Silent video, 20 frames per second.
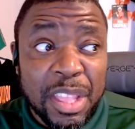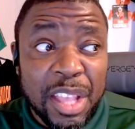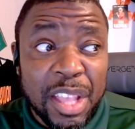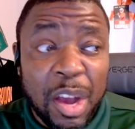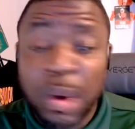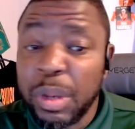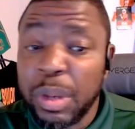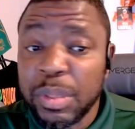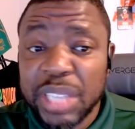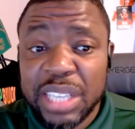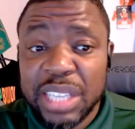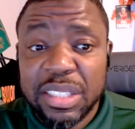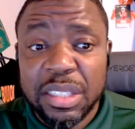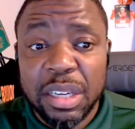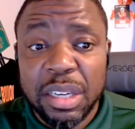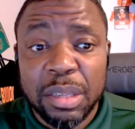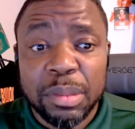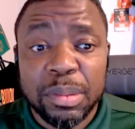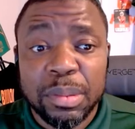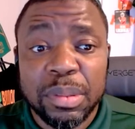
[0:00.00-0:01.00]
oh, it was X and
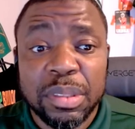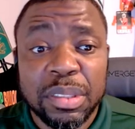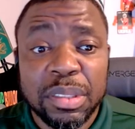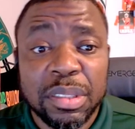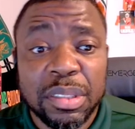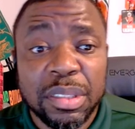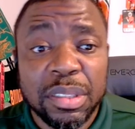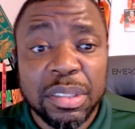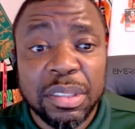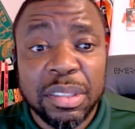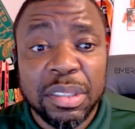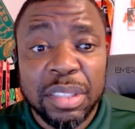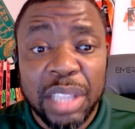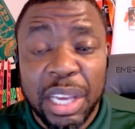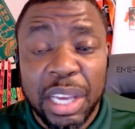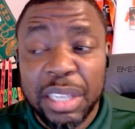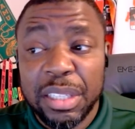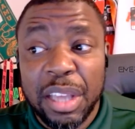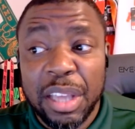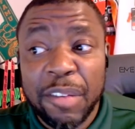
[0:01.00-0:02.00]
O's.
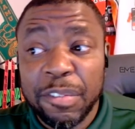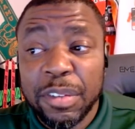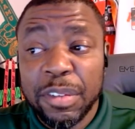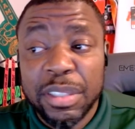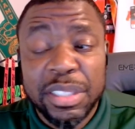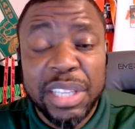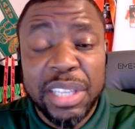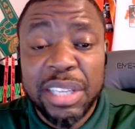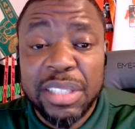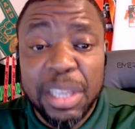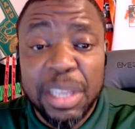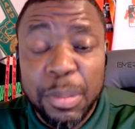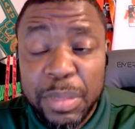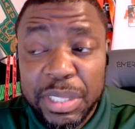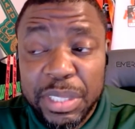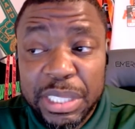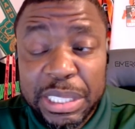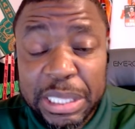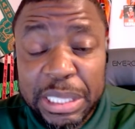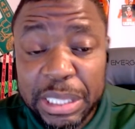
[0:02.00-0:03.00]
Like that Florida State team
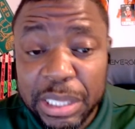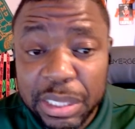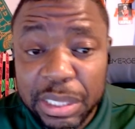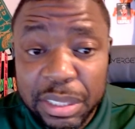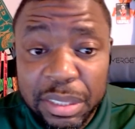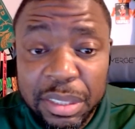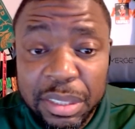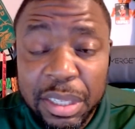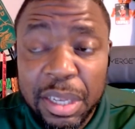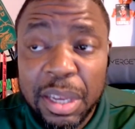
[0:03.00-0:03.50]
was good,